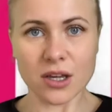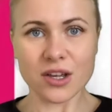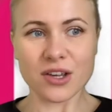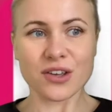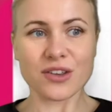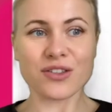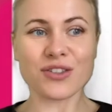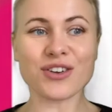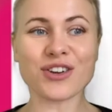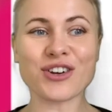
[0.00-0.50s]

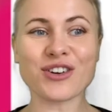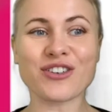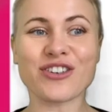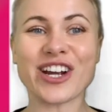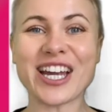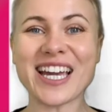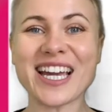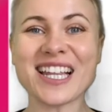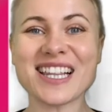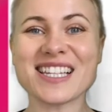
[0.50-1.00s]
The
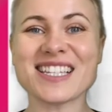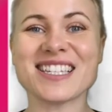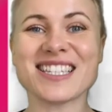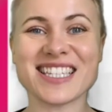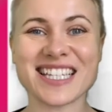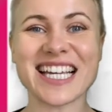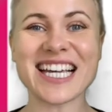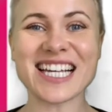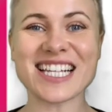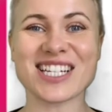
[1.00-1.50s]
green
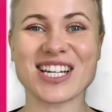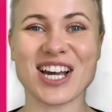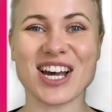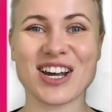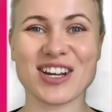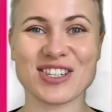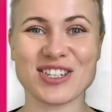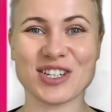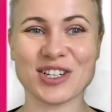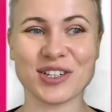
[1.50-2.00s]
sea
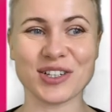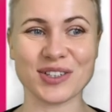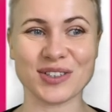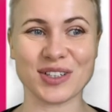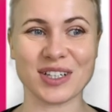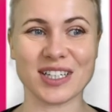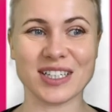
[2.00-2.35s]
turtle.